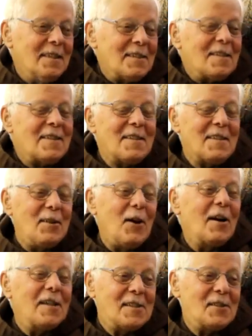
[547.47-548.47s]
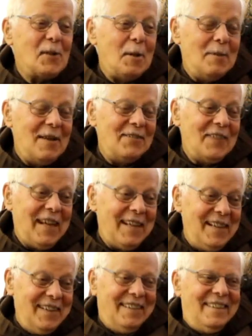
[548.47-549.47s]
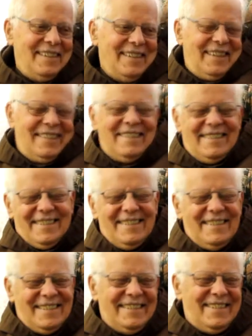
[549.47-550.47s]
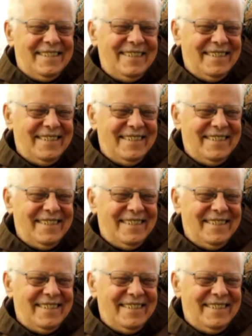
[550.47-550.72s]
this is the longest job I've had.